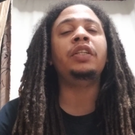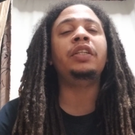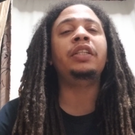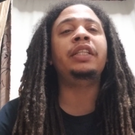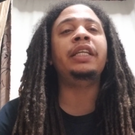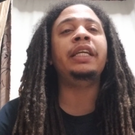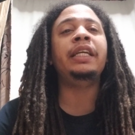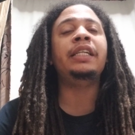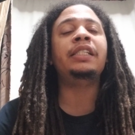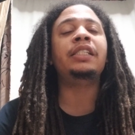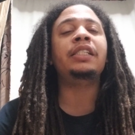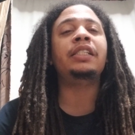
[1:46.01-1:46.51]

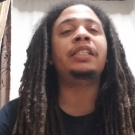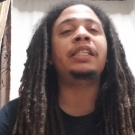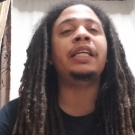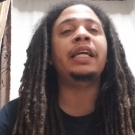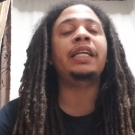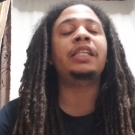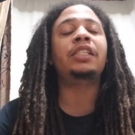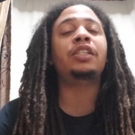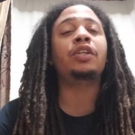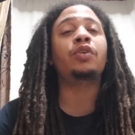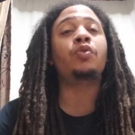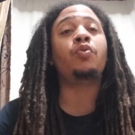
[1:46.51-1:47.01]
things it
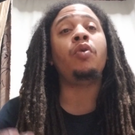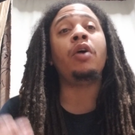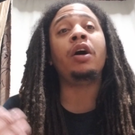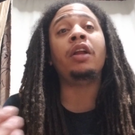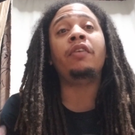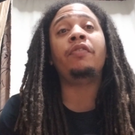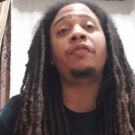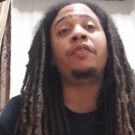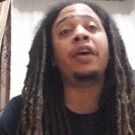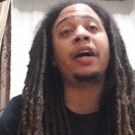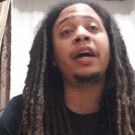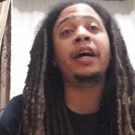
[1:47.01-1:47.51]
takes to
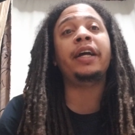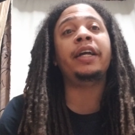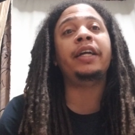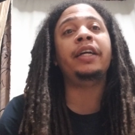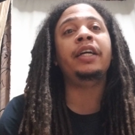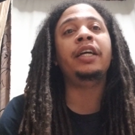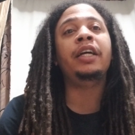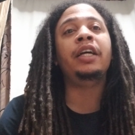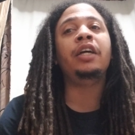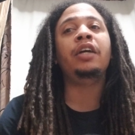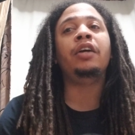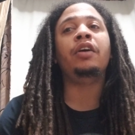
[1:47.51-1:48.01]
qualify
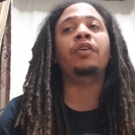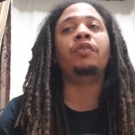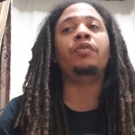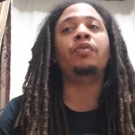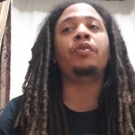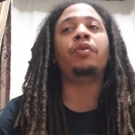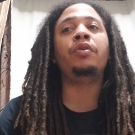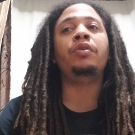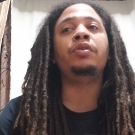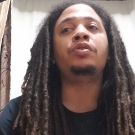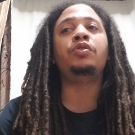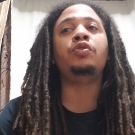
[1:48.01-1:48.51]
in
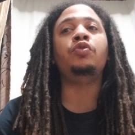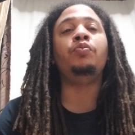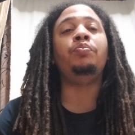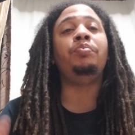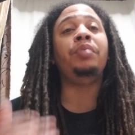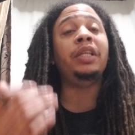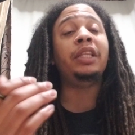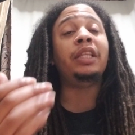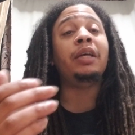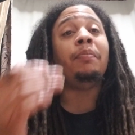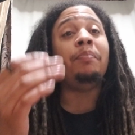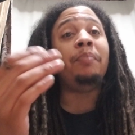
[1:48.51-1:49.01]
order to
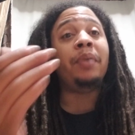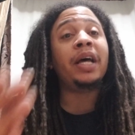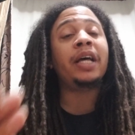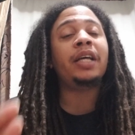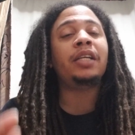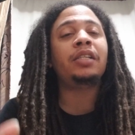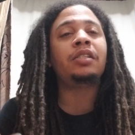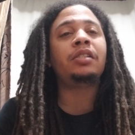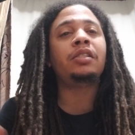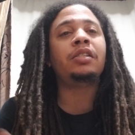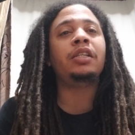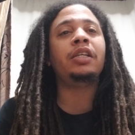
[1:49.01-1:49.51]
be the
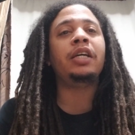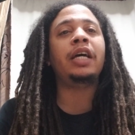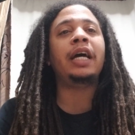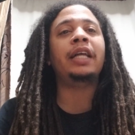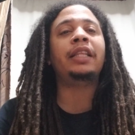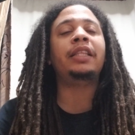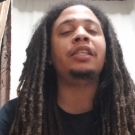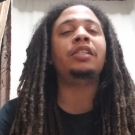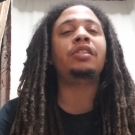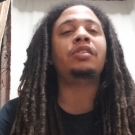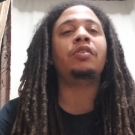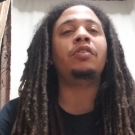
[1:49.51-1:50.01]
best
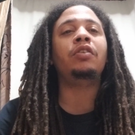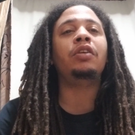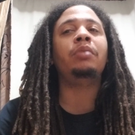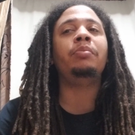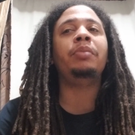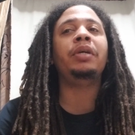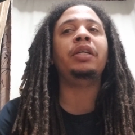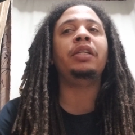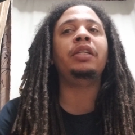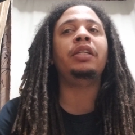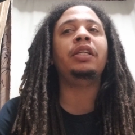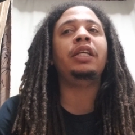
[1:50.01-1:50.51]
at this
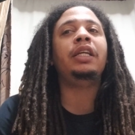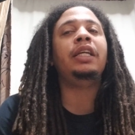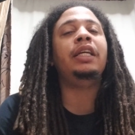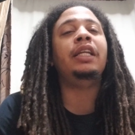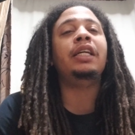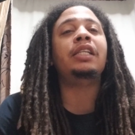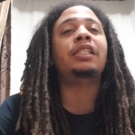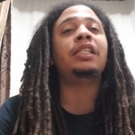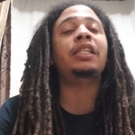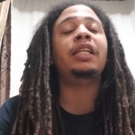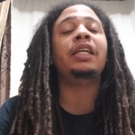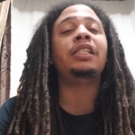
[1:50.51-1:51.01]
tournament, he
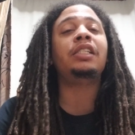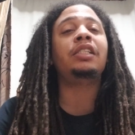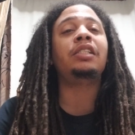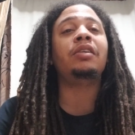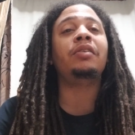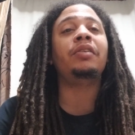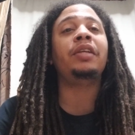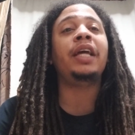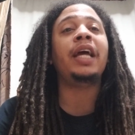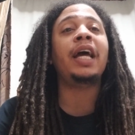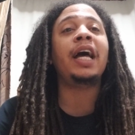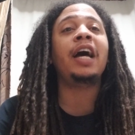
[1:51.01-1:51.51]
doesn't
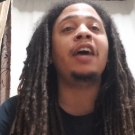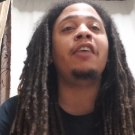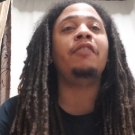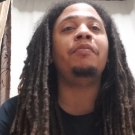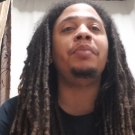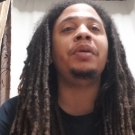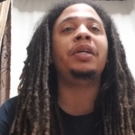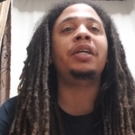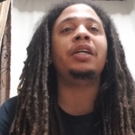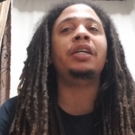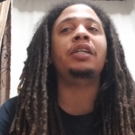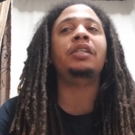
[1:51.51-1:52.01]
necessarily have
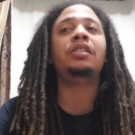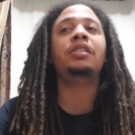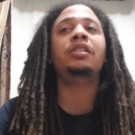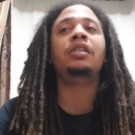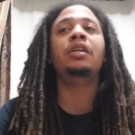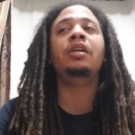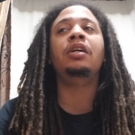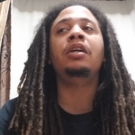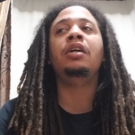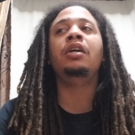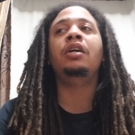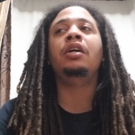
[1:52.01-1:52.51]
because
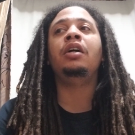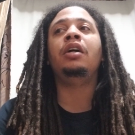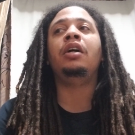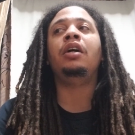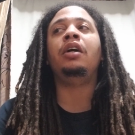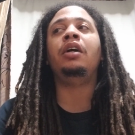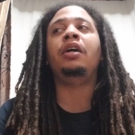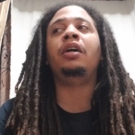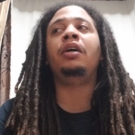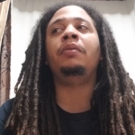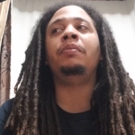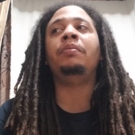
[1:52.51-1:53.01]

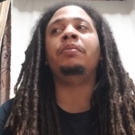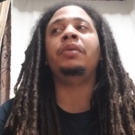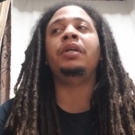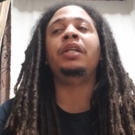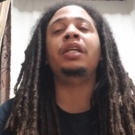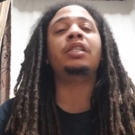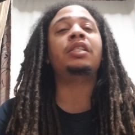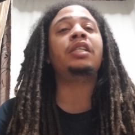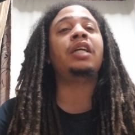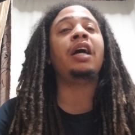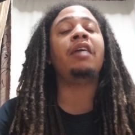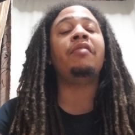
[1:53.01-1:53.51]
um, he
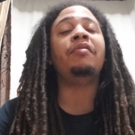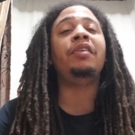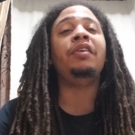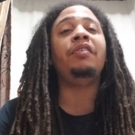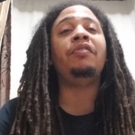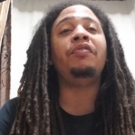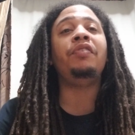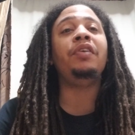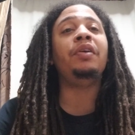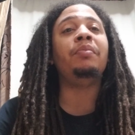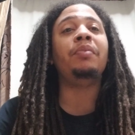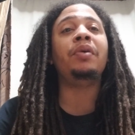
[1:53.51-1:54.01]
doesn't have any
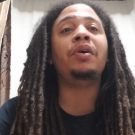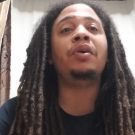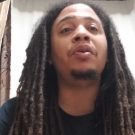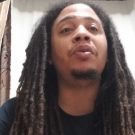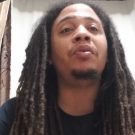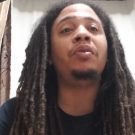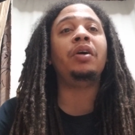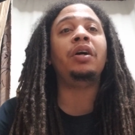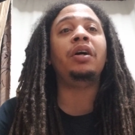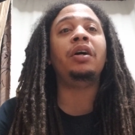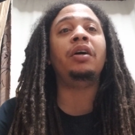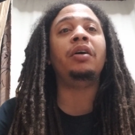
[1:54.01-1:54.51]

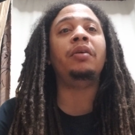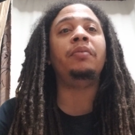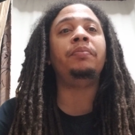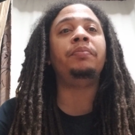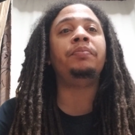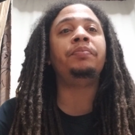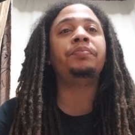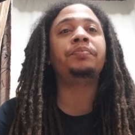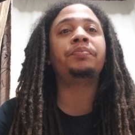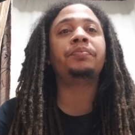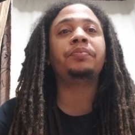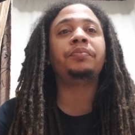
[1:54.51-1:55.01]
female
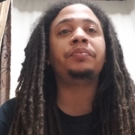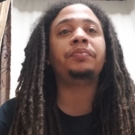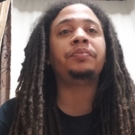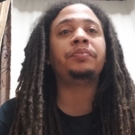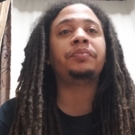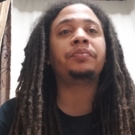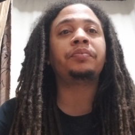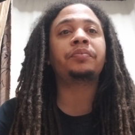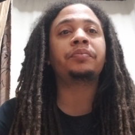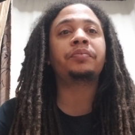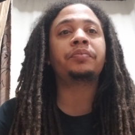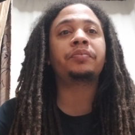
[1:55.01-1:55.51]
um,
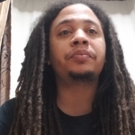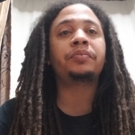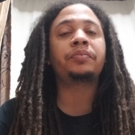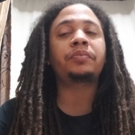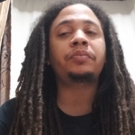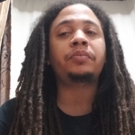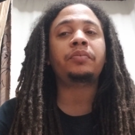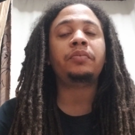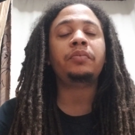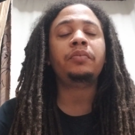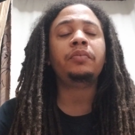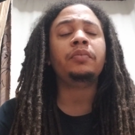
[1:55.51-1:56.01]

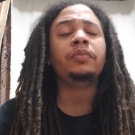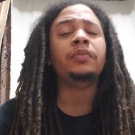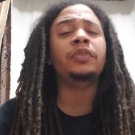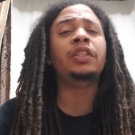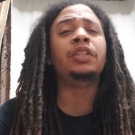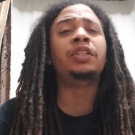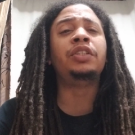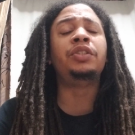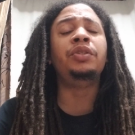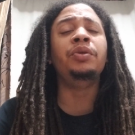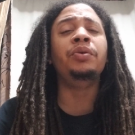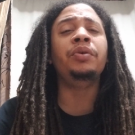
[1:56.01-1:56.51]

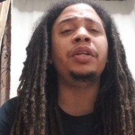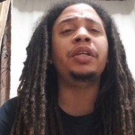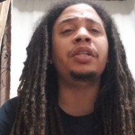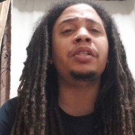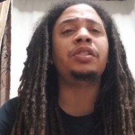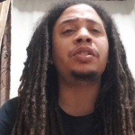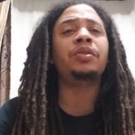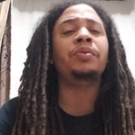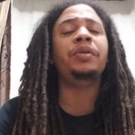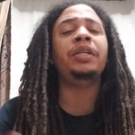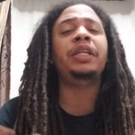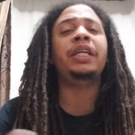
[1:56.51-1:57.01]

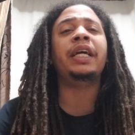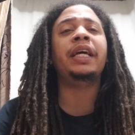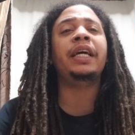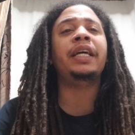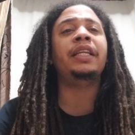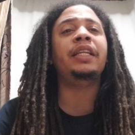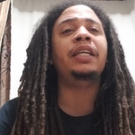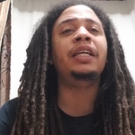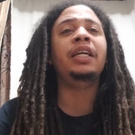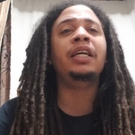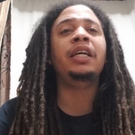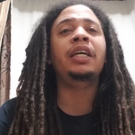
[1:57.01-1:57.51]
students, so he
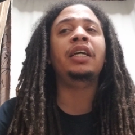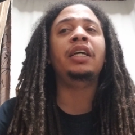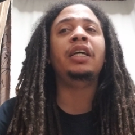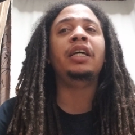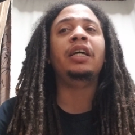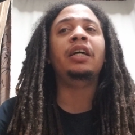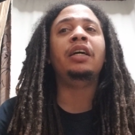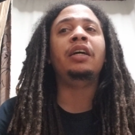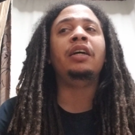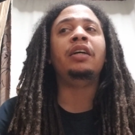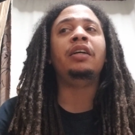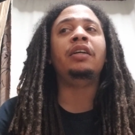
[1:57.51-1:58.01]
can't
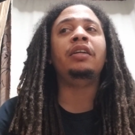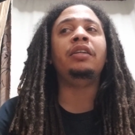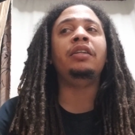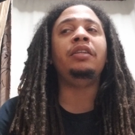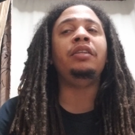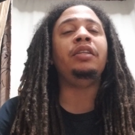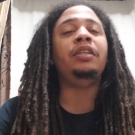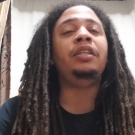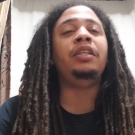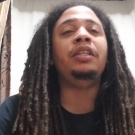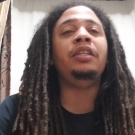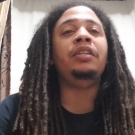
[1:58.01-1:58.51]

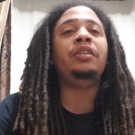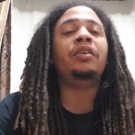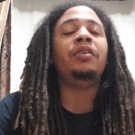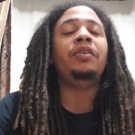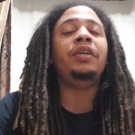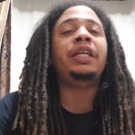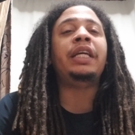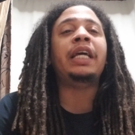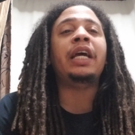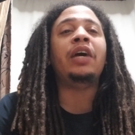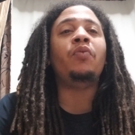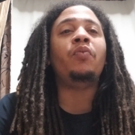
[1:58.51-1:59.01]
he, you know,
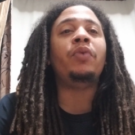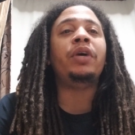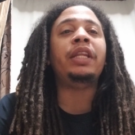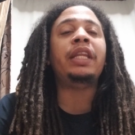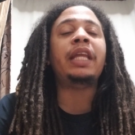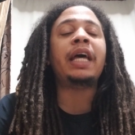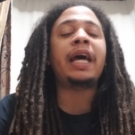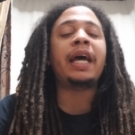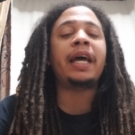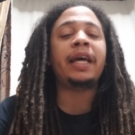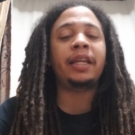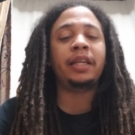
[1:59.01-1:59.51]
he can't win
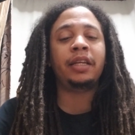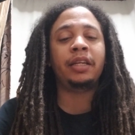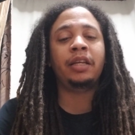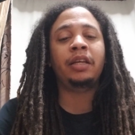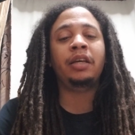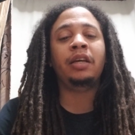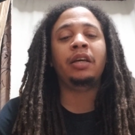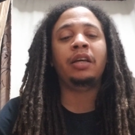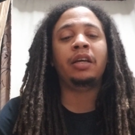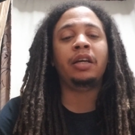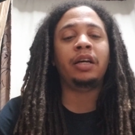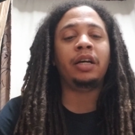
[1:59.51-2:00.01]
that.
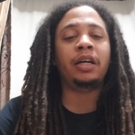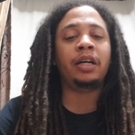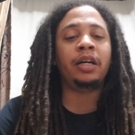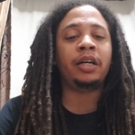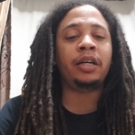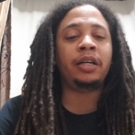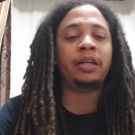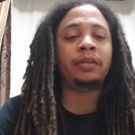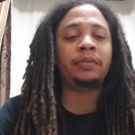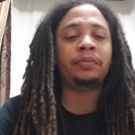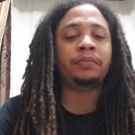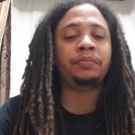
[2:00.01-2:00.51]

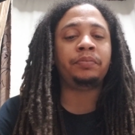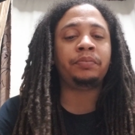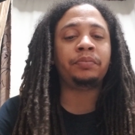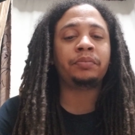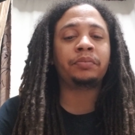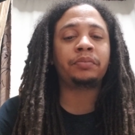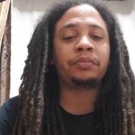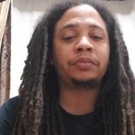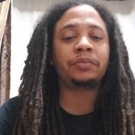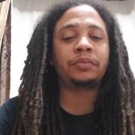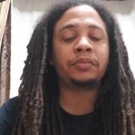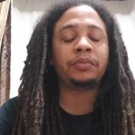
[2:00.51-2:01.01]
Um,
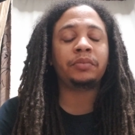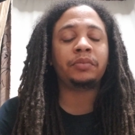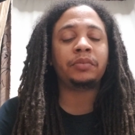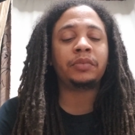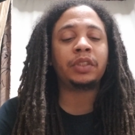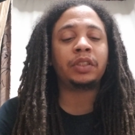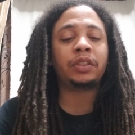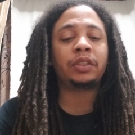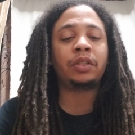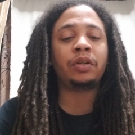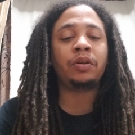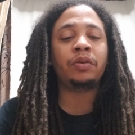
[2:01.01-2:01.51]

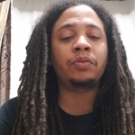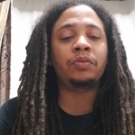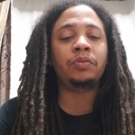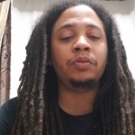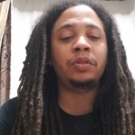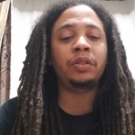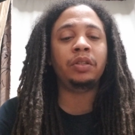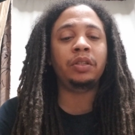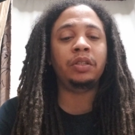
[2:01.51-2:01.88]
so